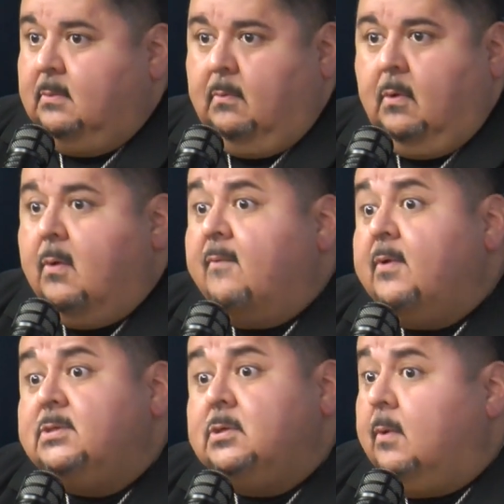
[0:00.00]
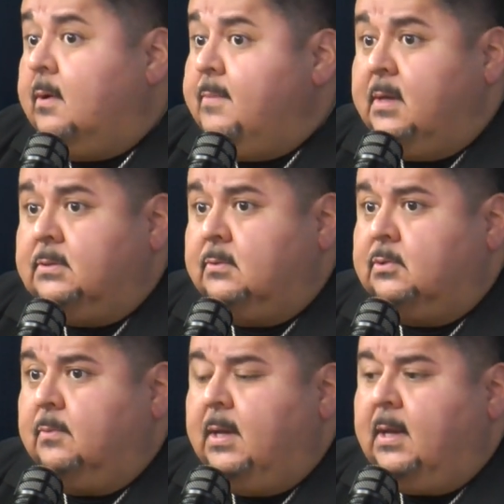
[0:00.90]
whoever it is you want to be on
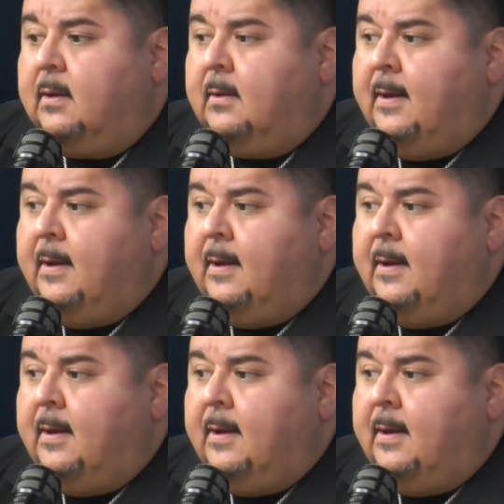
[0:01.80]
social media,